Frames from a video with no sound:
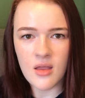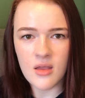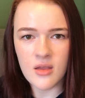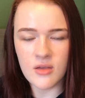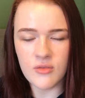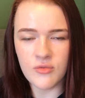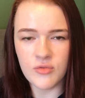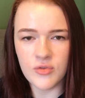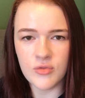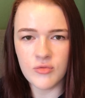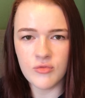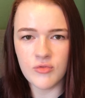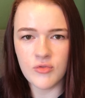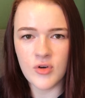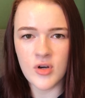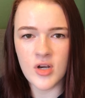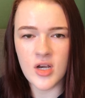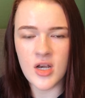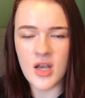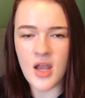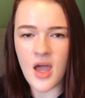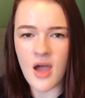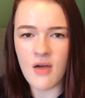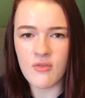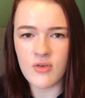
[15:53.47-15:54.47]
If you've
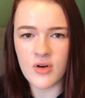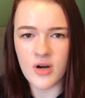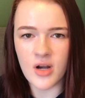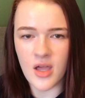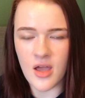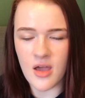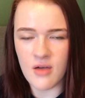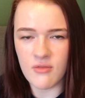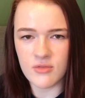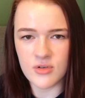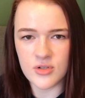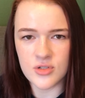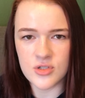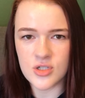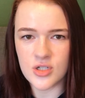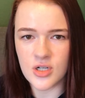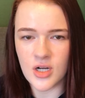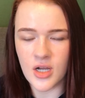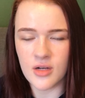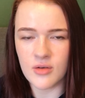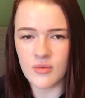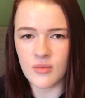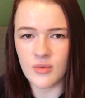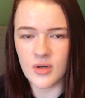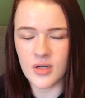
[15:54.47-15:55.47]
never ever
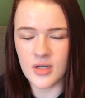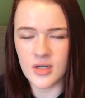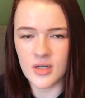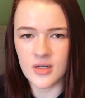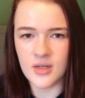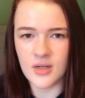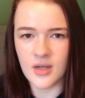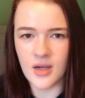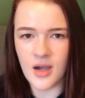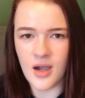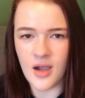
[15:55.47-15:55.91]
tried one,